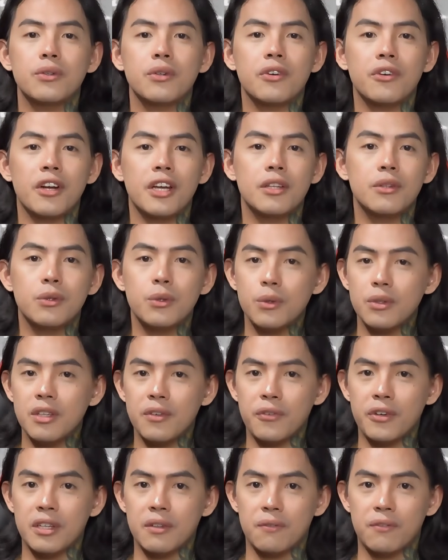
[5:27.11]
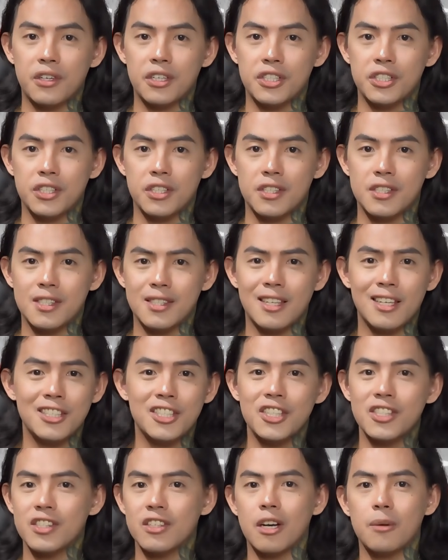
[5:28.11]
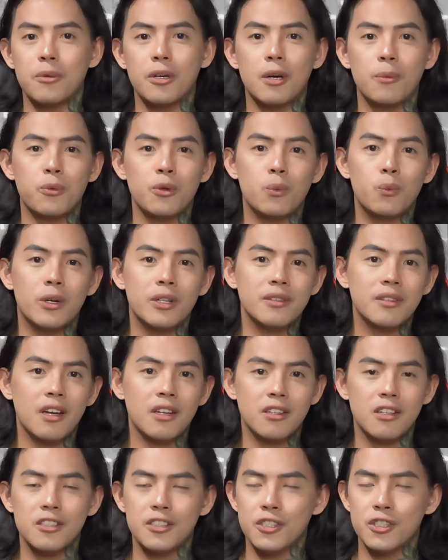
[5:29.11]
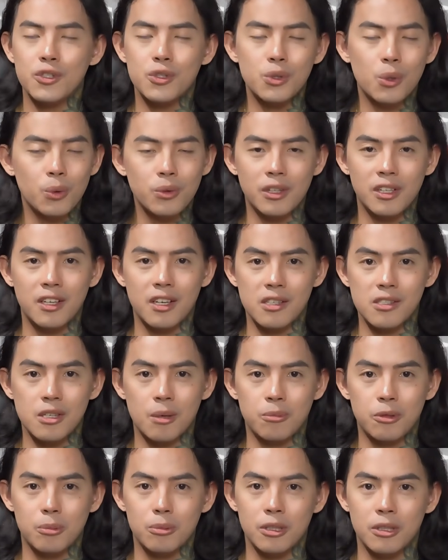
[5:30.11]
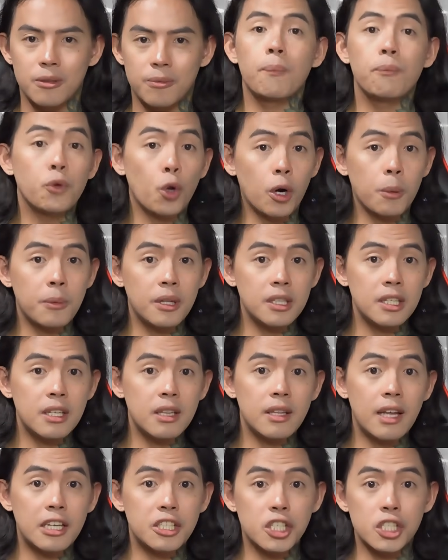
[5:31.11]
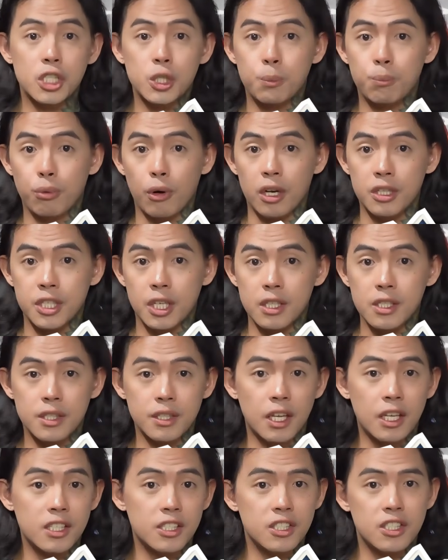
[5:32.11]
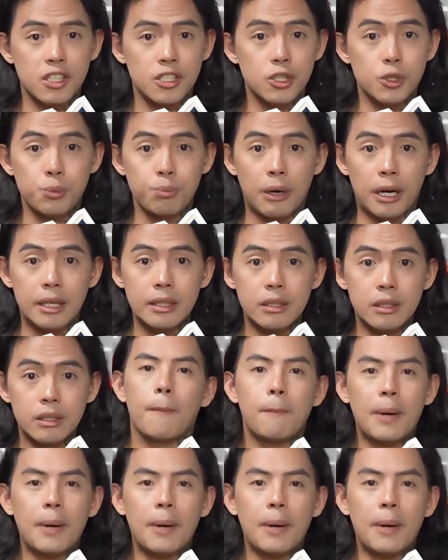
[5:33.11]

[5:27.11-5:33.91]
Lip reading: to create two different versions, then just coming up with one title is totally acceptable. Normally, Legends projects takes this spot.